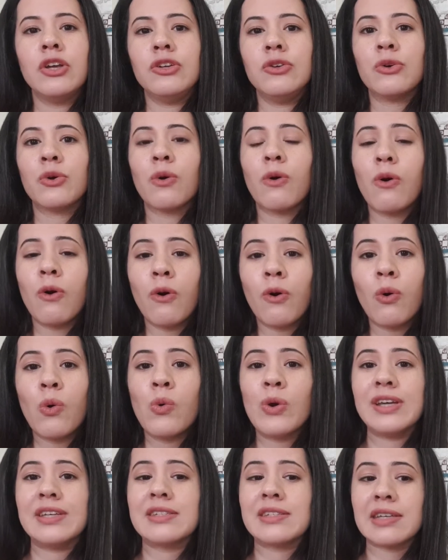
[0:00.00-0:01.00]
You're
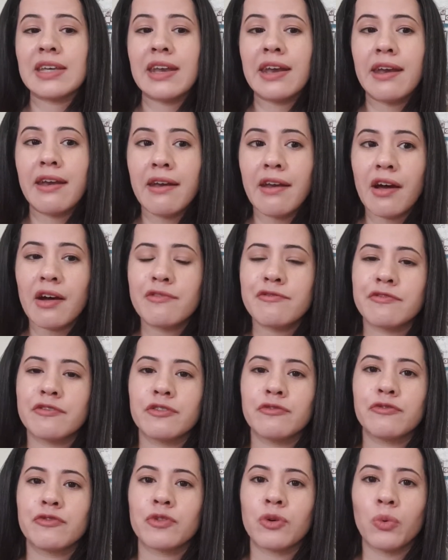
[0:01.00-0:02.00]
always enough
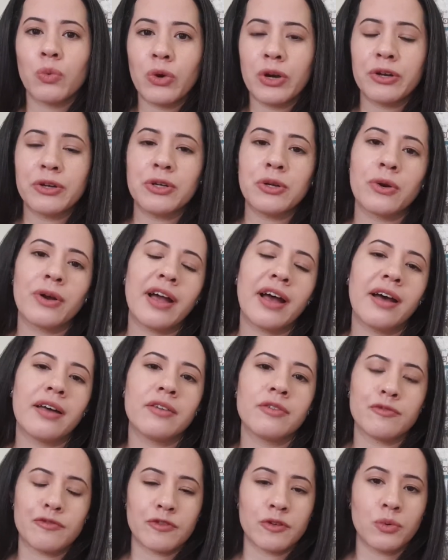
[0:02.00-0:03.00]
for where you're at
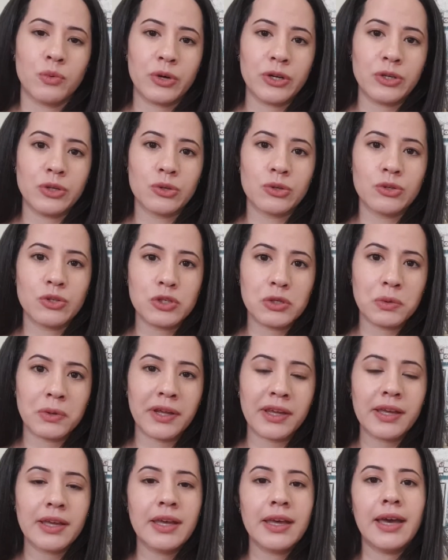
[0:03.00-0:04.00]
and for what you're
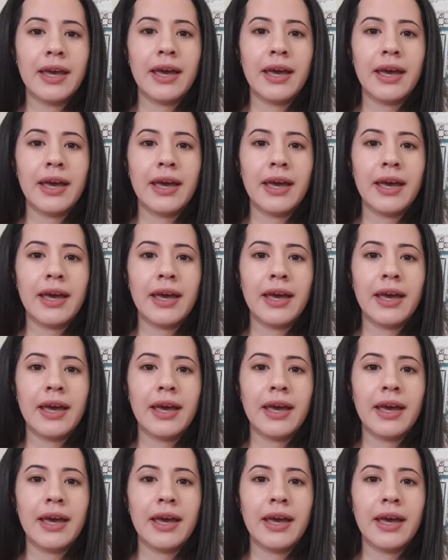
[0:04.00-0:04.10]
doing.